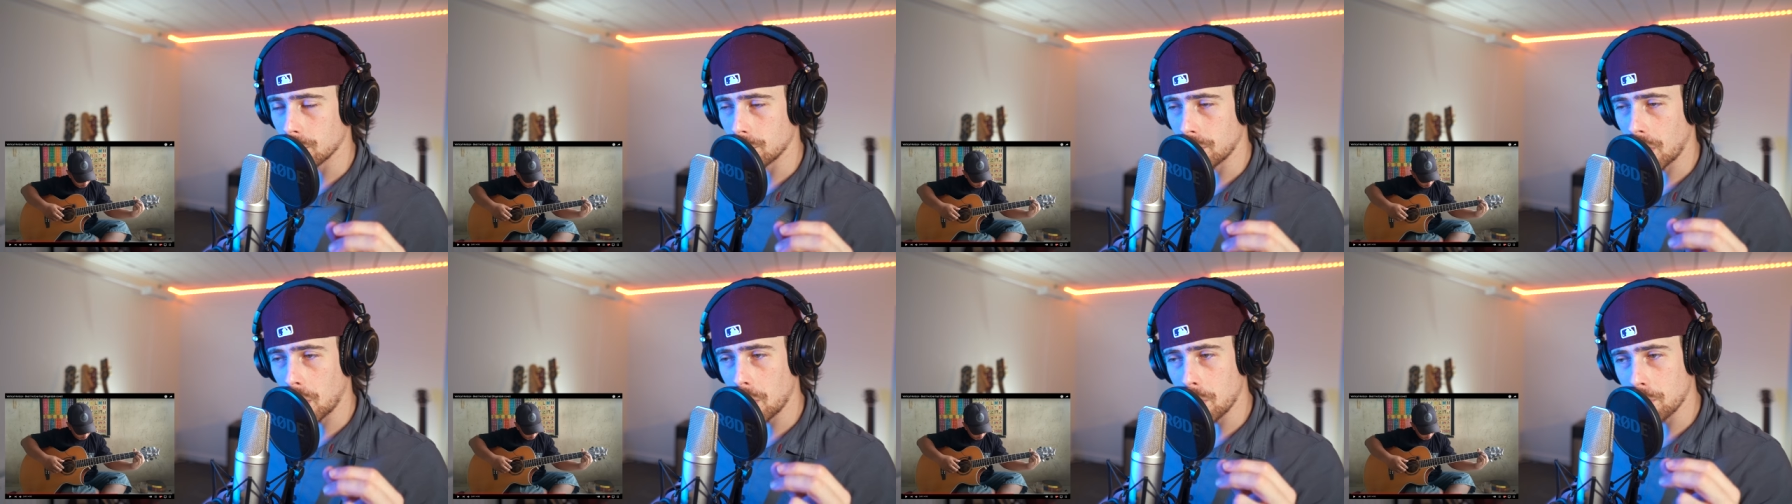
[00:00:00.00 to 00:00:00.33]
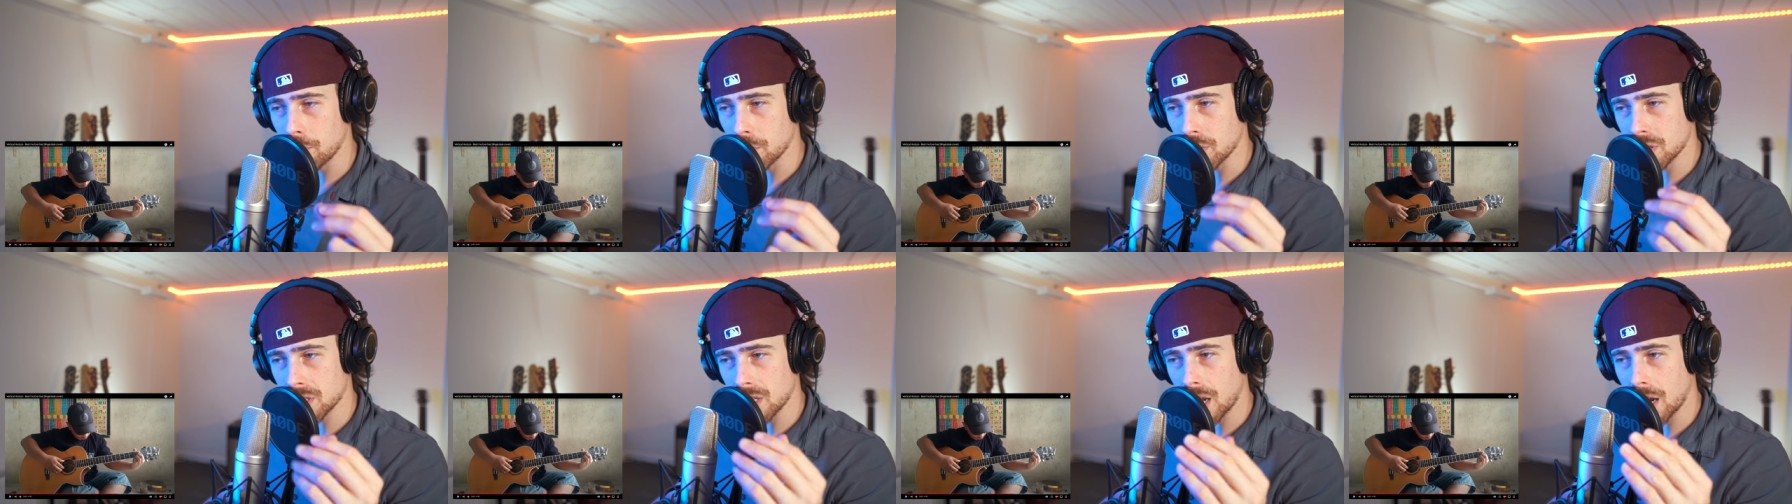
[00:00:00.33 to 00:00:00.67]
very
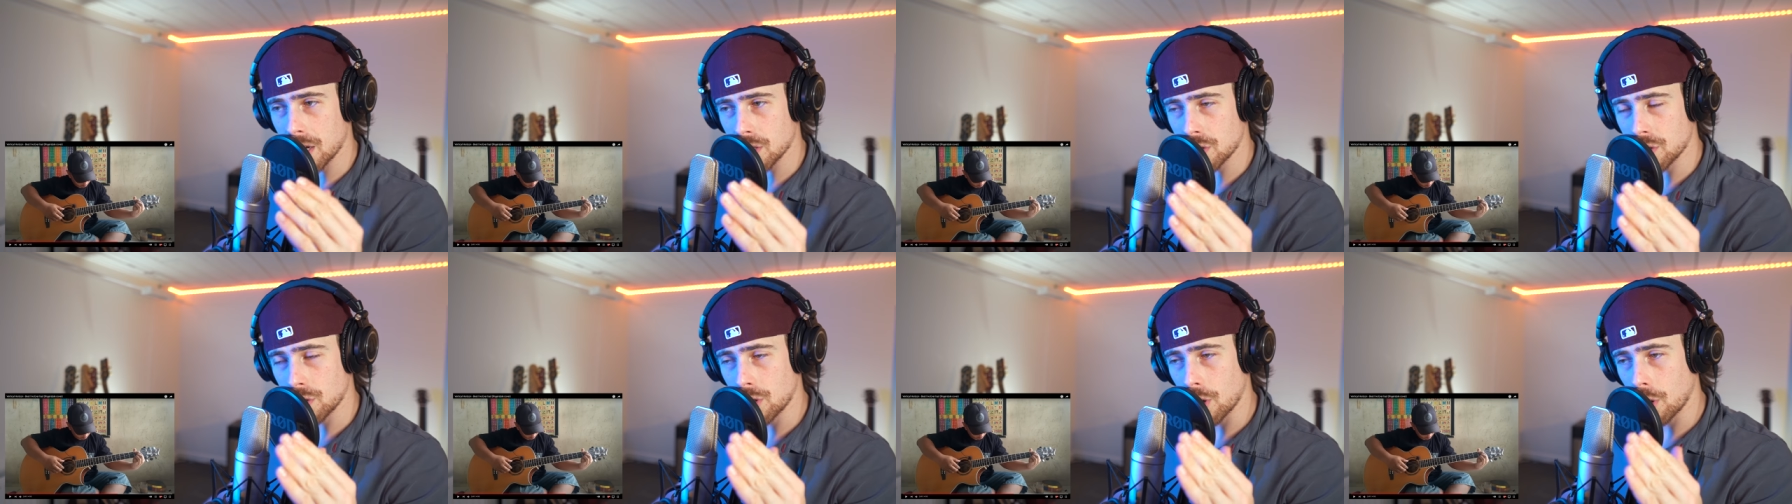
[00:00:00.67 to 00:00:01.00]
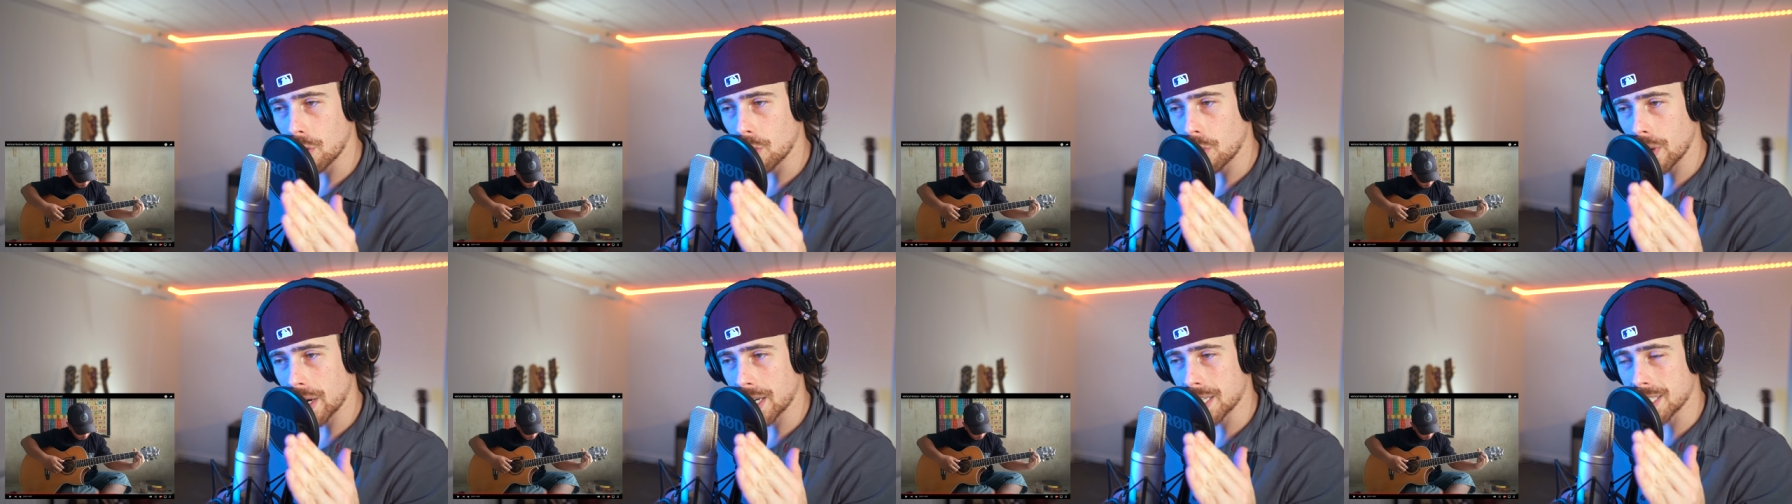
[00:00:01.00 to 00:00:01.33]
precise to
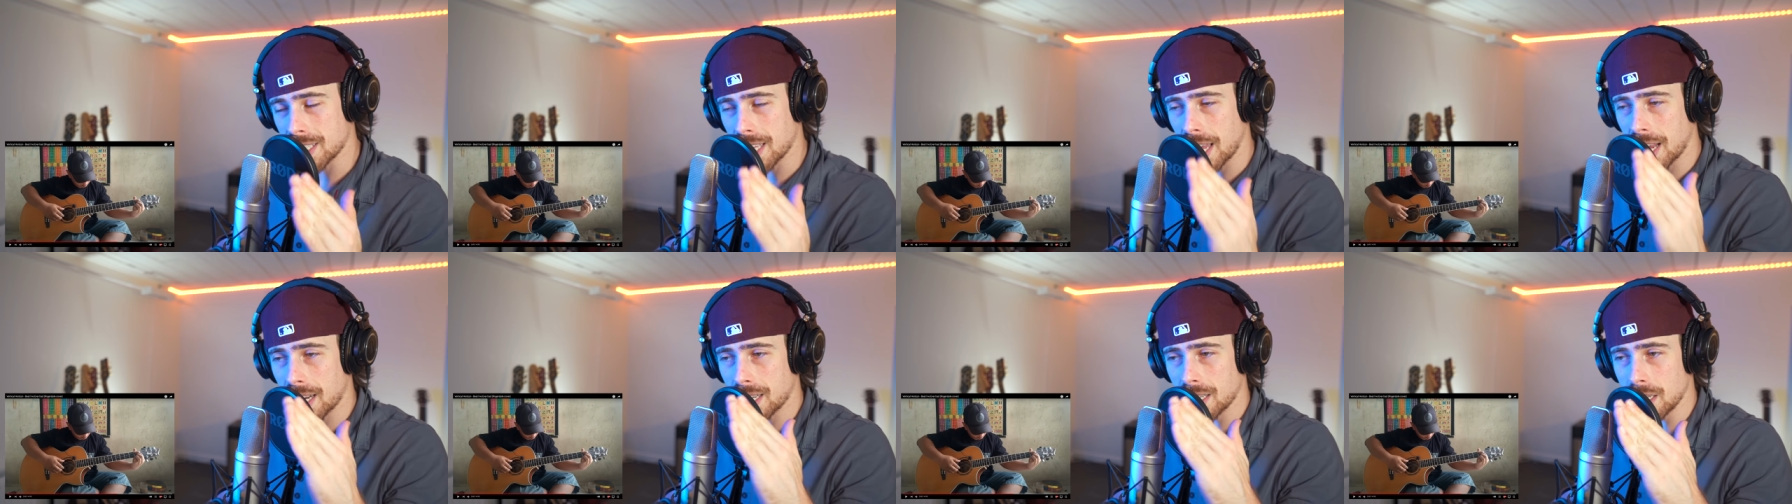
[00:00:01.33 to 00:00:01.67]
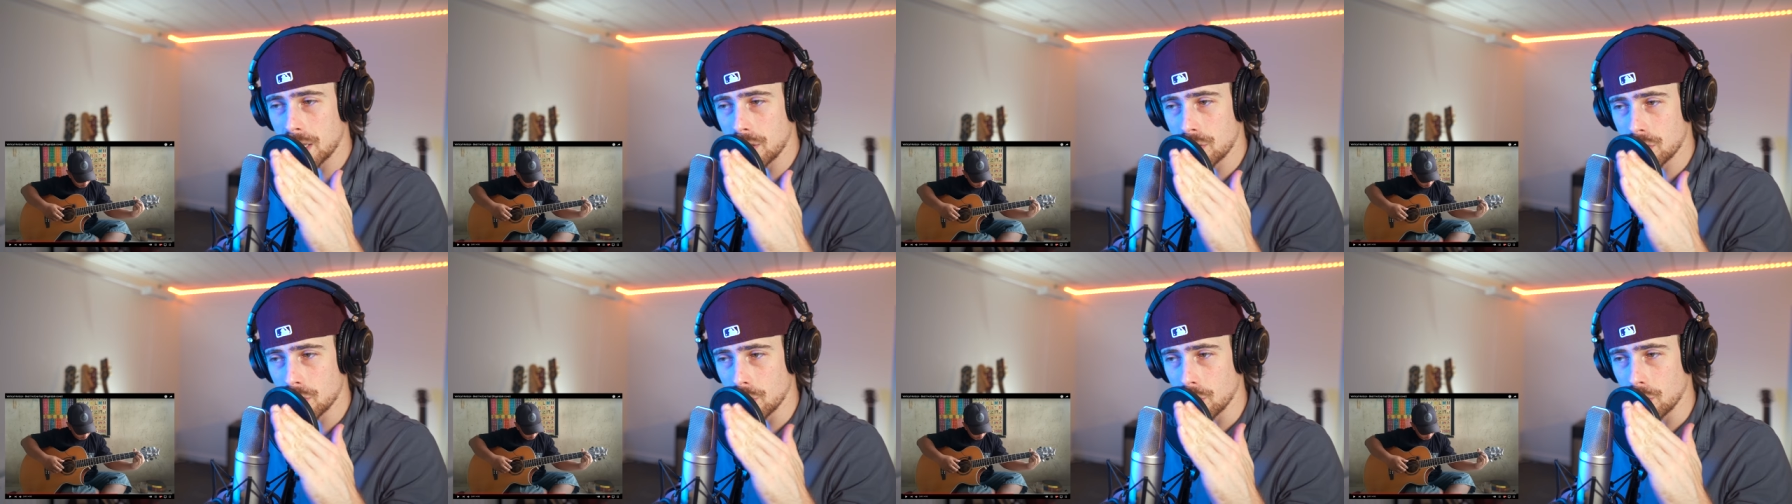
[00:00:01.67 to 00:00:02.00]
go
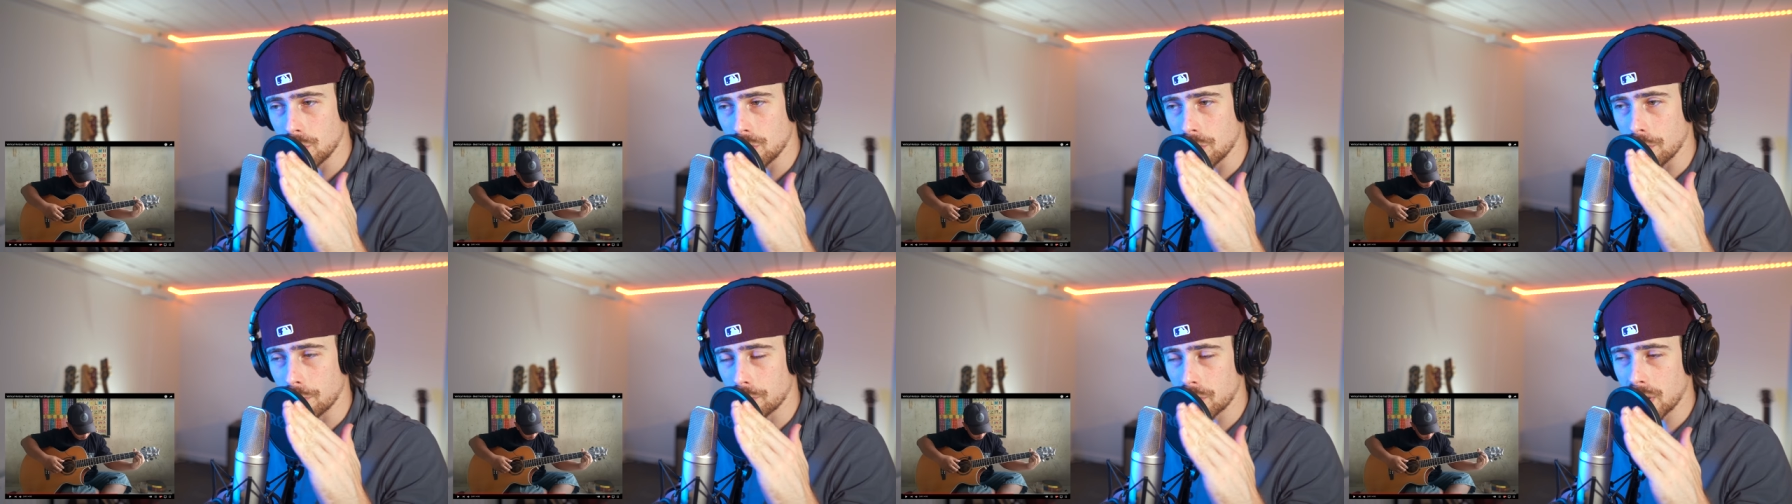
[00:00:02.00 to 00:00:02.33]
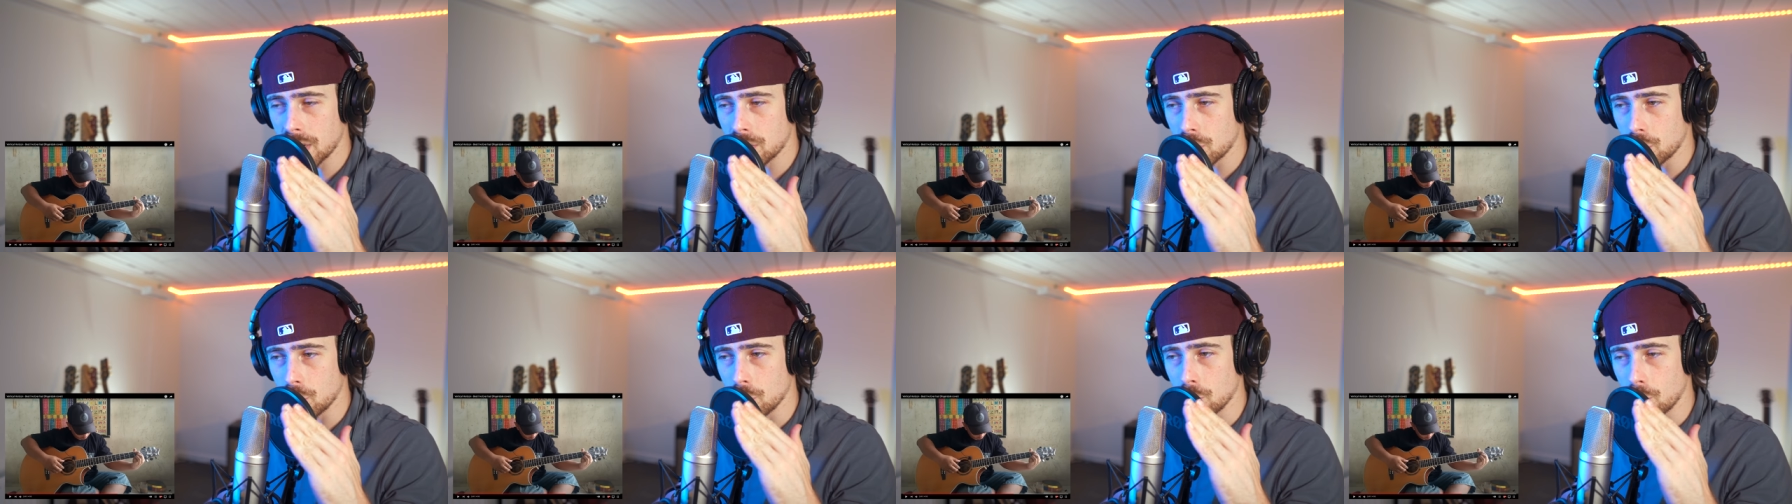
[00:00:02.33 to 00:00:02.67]
exactly to the
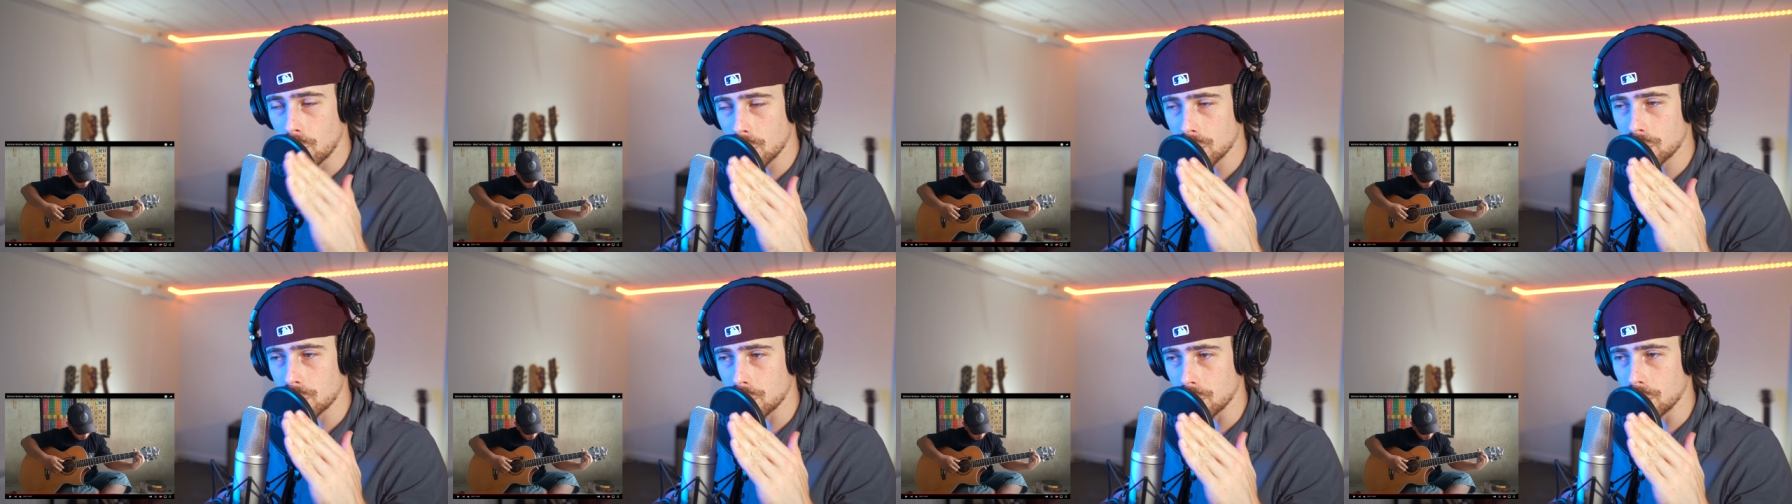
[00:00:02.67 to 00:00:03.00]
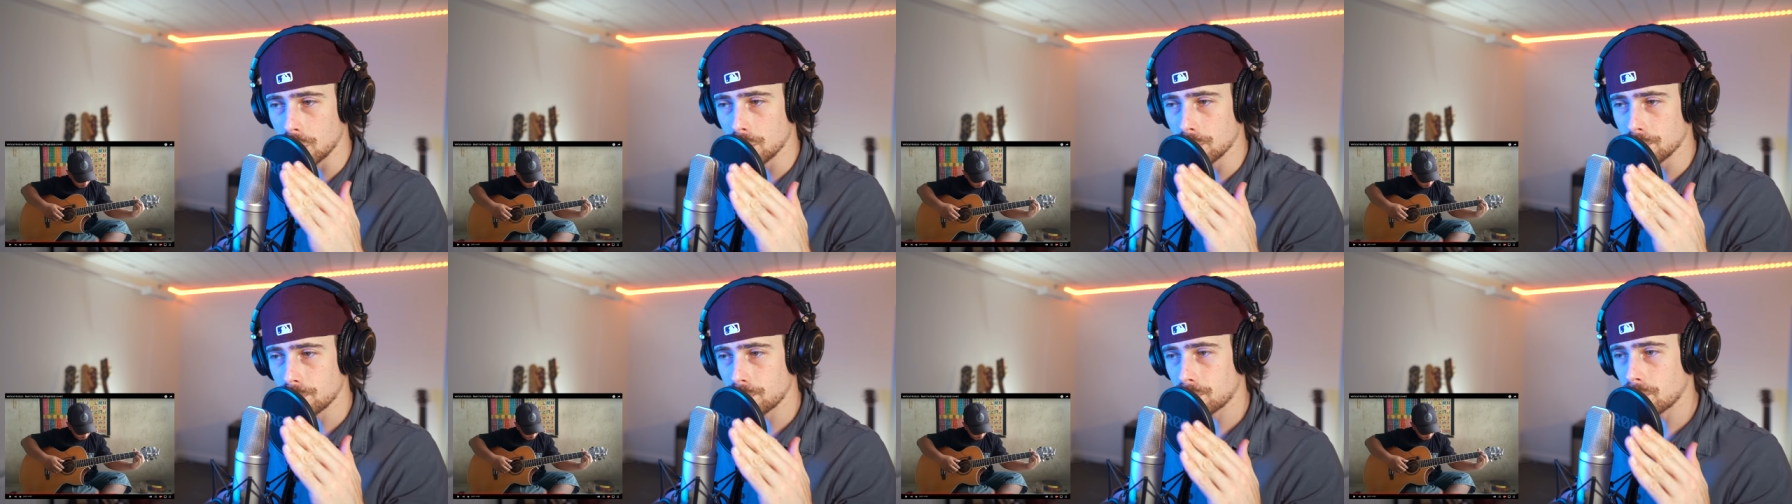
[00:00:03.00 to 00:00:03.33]
fret you want
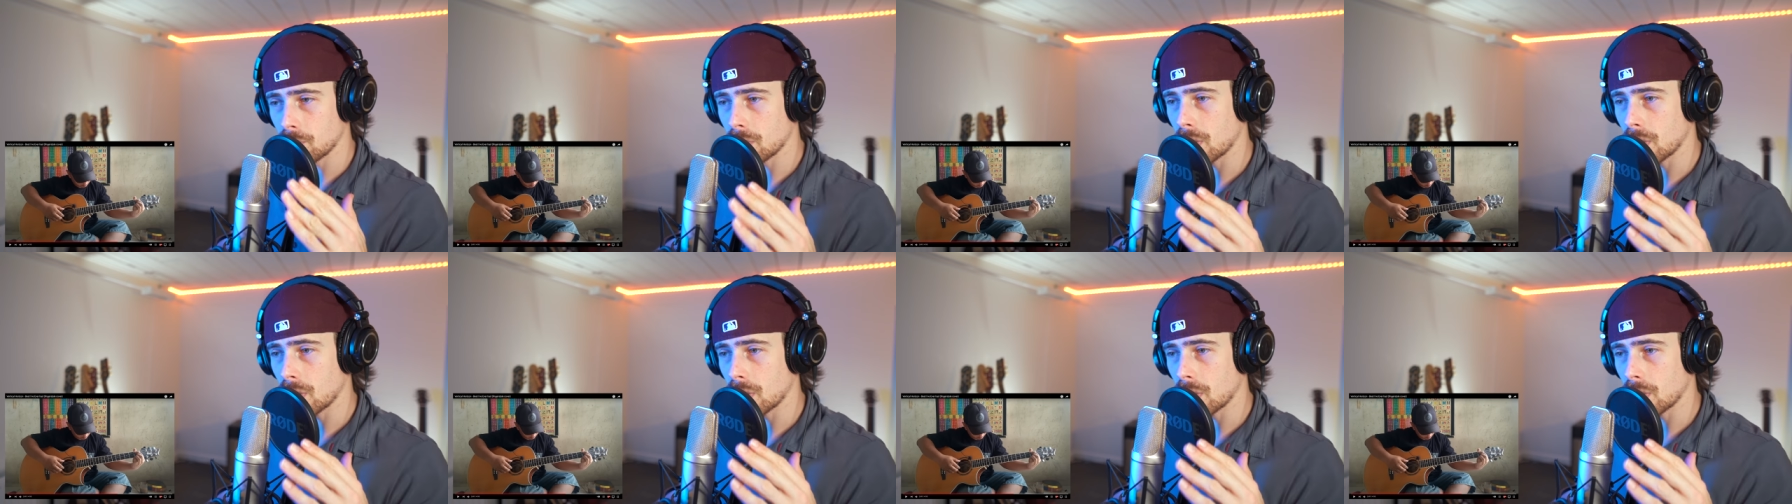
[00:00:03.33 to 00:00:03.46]
to